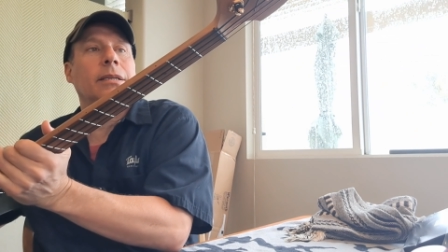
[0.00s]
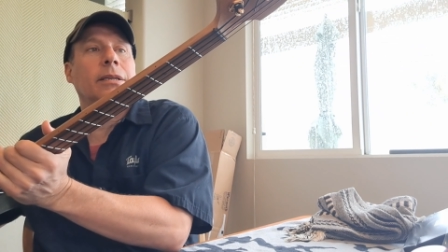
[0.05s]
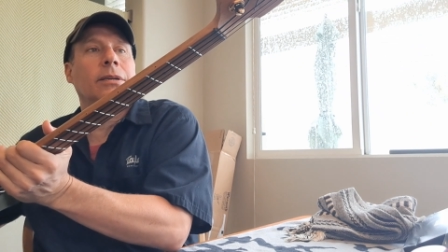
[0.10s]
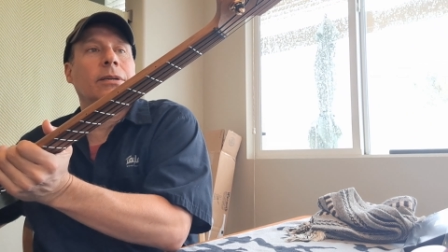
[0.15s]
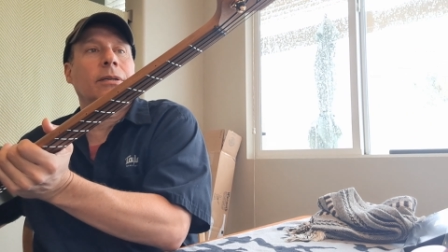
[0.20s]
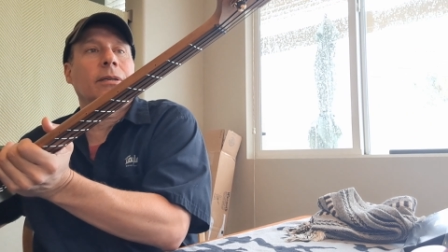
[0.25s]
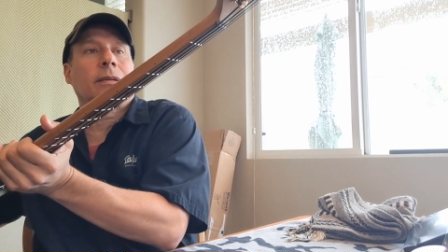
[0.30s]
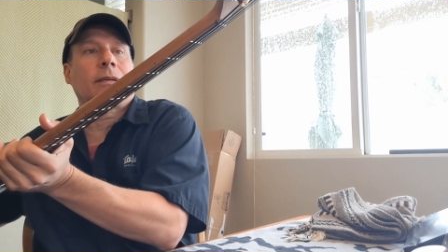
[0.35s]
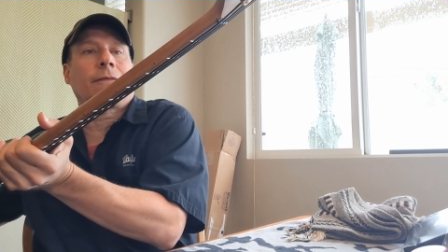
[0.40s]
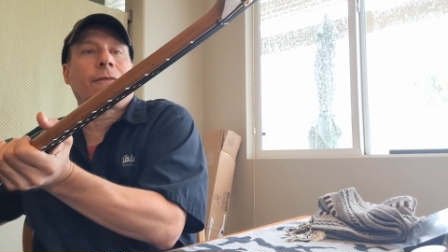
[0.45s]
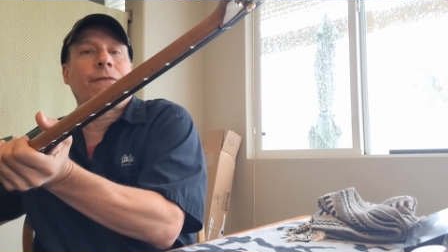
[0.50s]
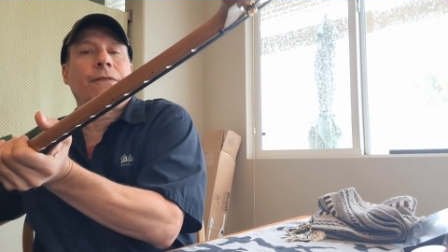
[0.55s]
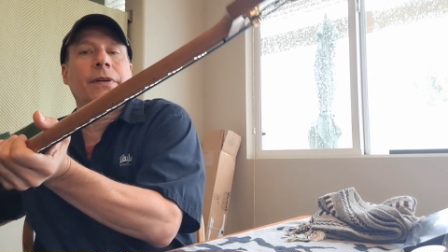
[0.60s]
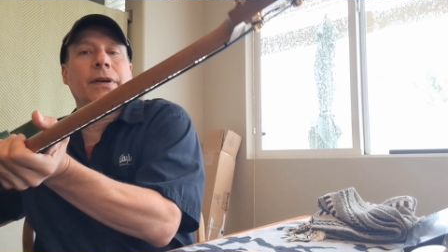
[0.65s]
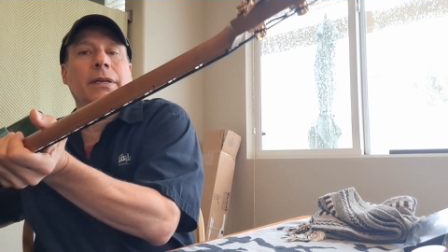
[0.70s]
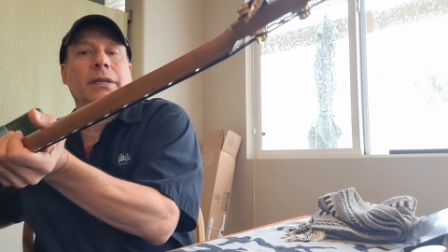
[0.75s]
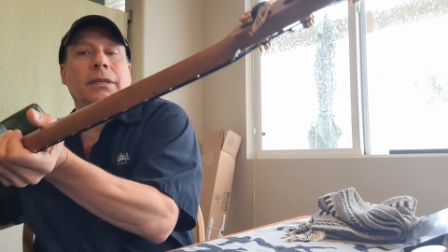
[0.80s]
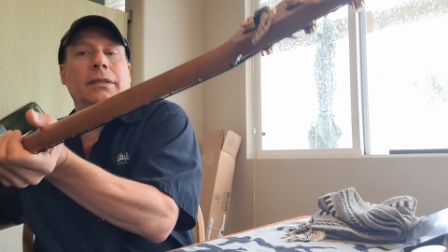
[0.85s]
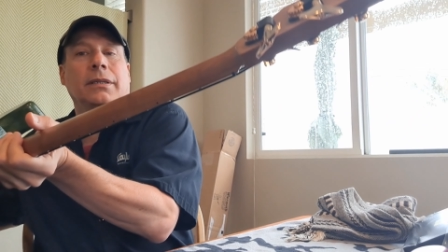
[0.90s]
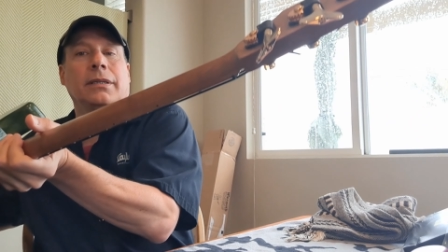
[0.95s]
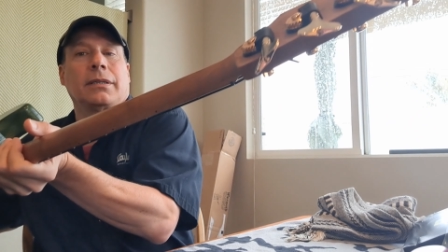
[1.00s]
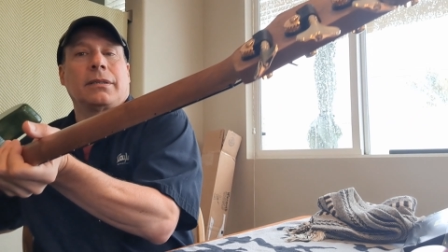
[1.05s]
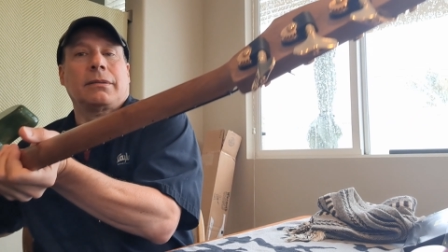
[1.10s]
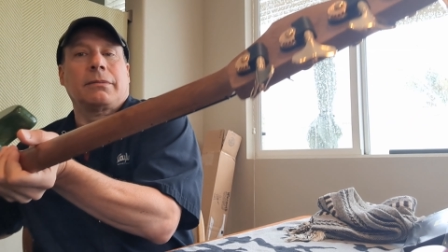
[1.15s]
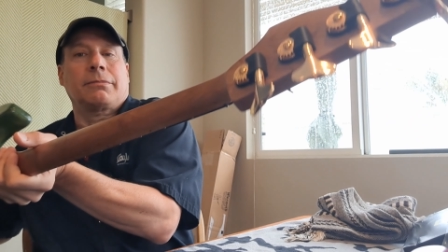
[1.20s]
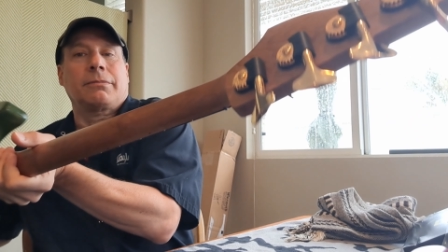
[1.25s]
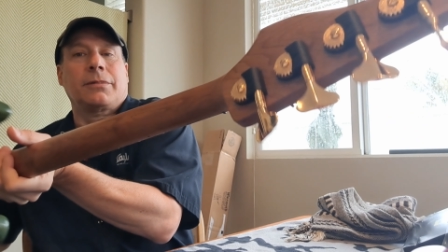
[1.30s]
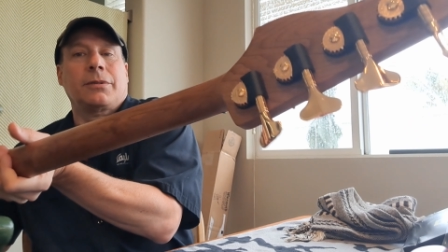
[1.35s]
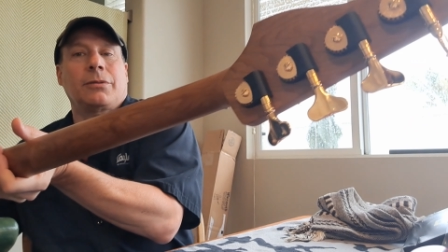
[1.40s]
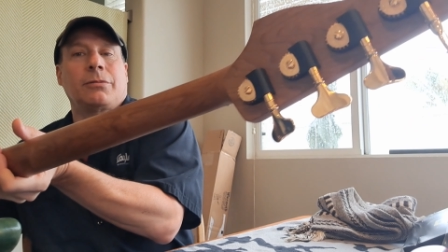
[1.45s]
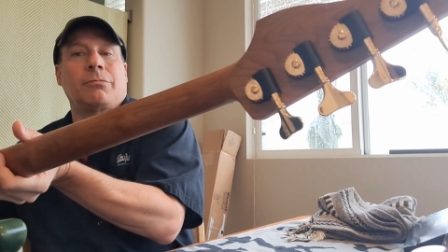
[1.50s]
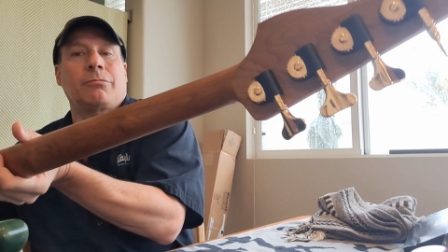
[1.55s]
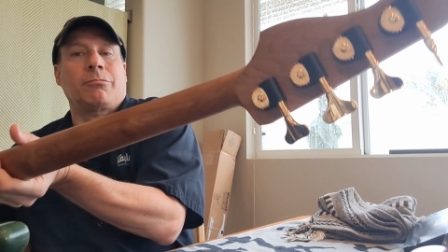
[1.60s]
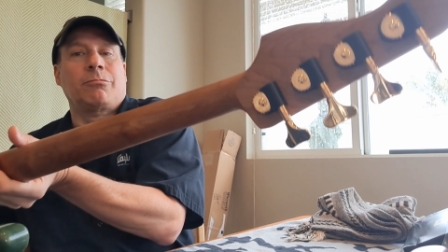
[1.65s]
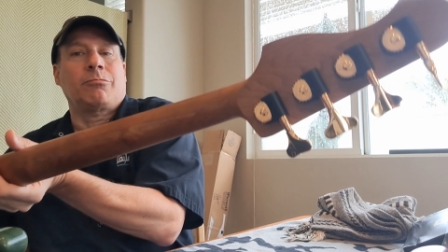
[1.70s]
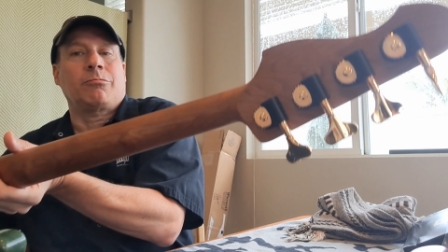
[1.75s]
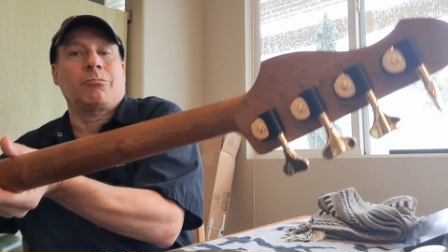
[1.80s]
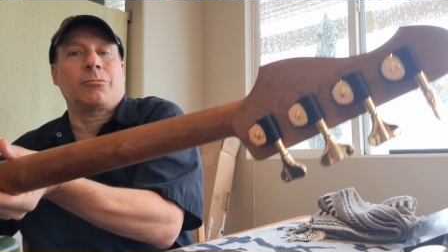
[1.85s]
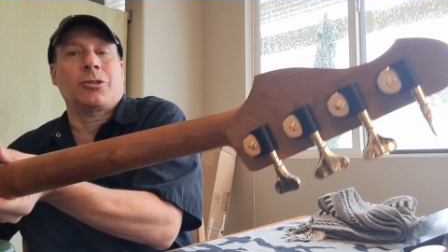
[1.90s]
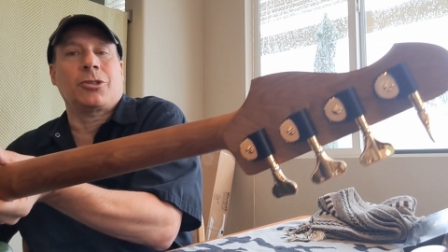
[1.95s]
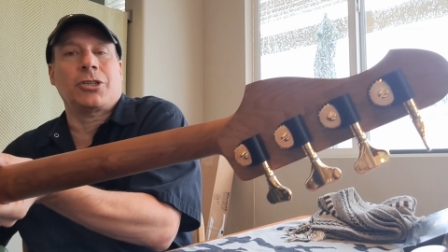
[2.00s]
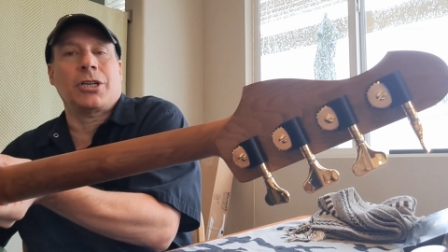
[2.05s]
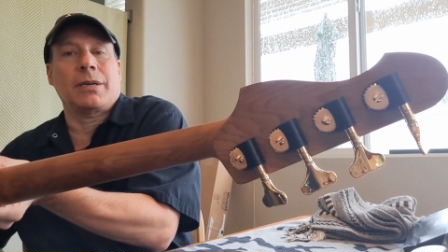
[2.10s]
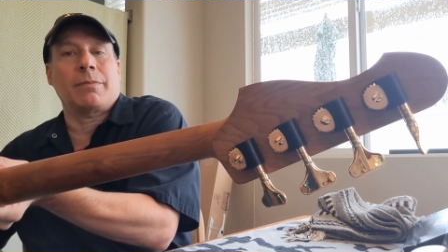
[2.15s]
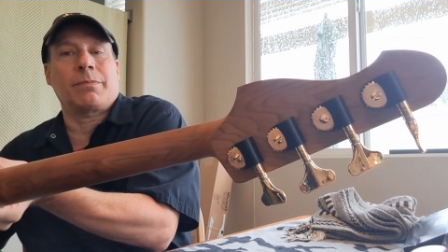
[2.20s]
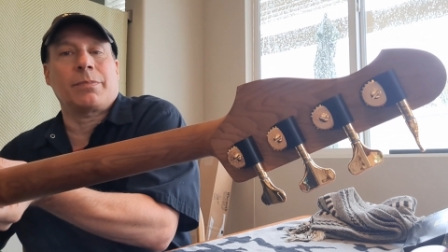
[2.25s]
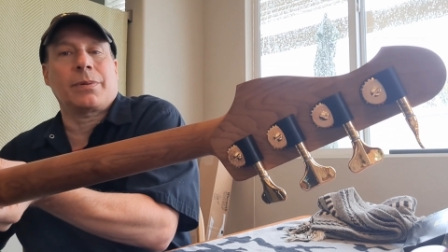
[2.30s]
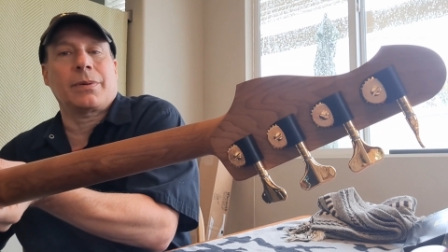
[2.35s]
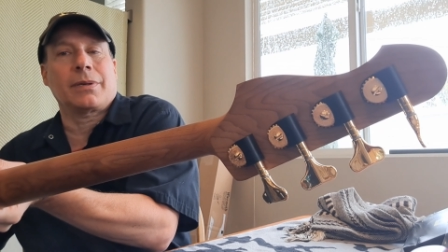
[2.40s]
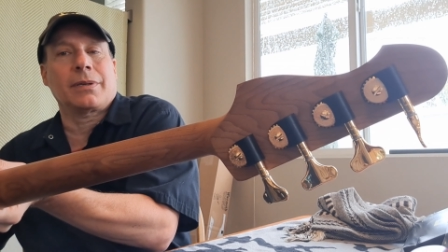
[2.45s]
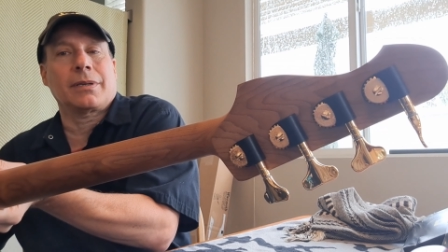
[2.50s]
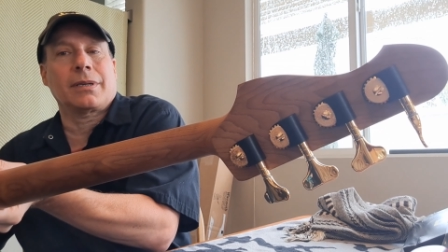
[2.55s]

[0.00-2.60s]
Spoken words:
They feel a little cheap